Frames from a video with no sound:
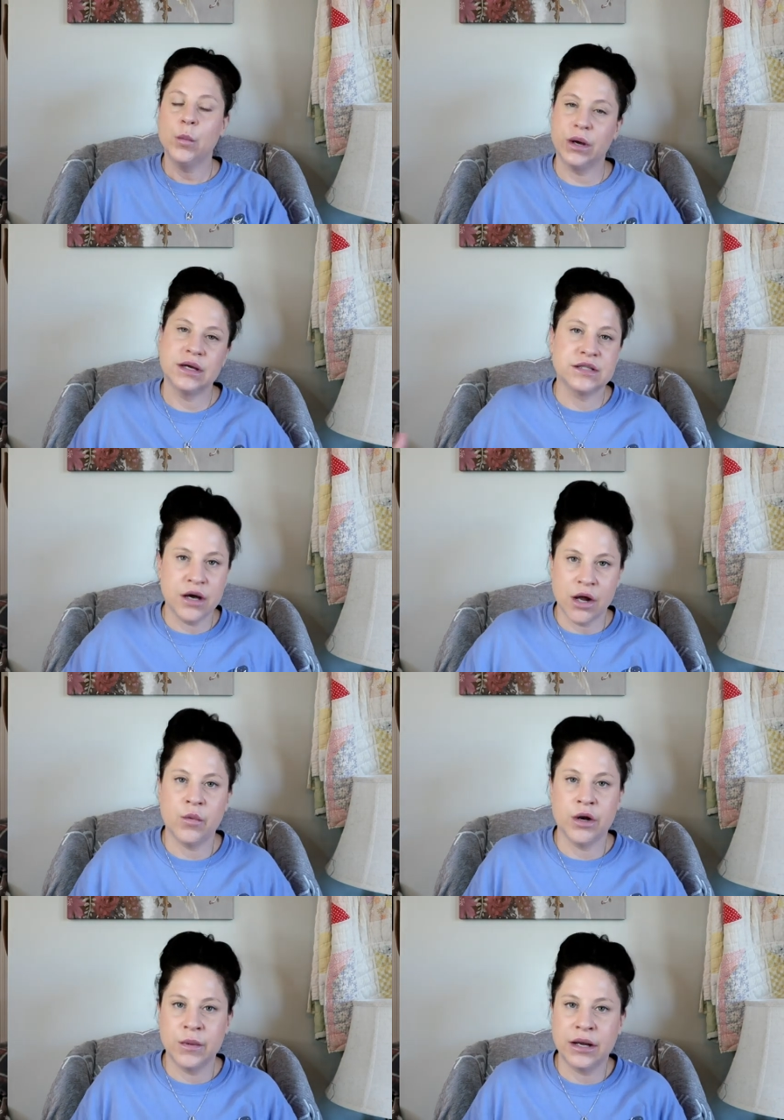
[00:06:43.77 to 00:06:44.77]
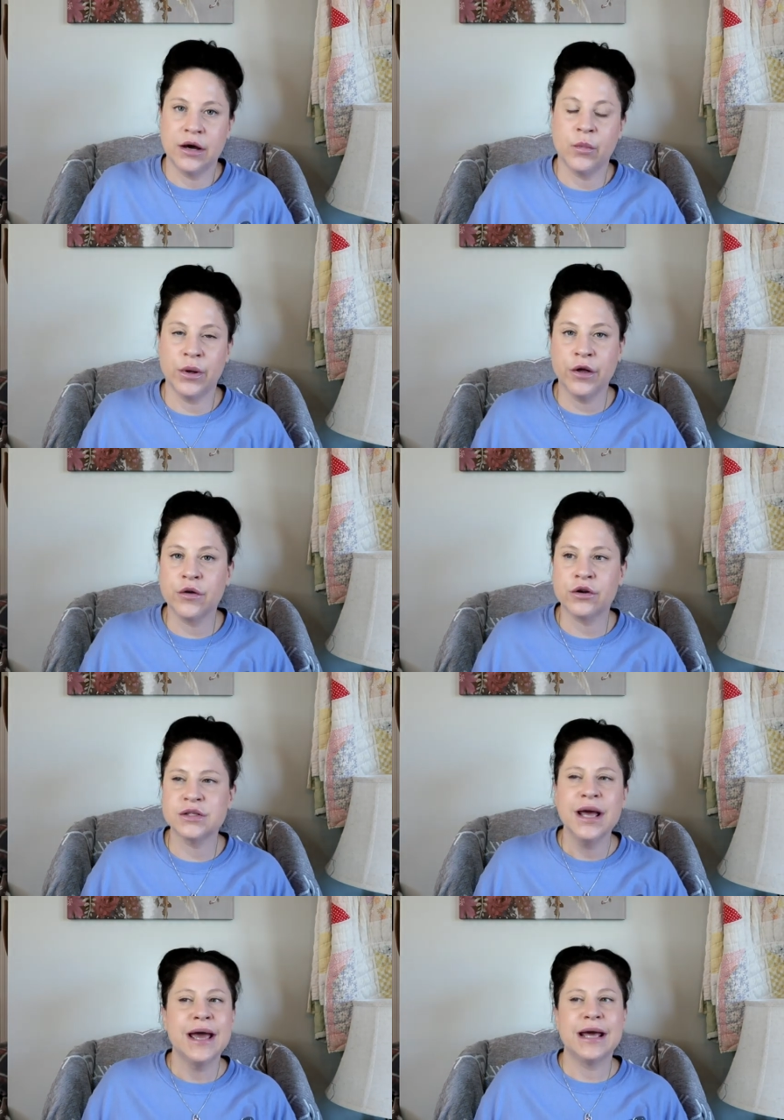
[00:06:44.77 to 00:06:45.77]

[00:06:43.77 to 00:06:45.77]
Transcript: because God wanted me to help others.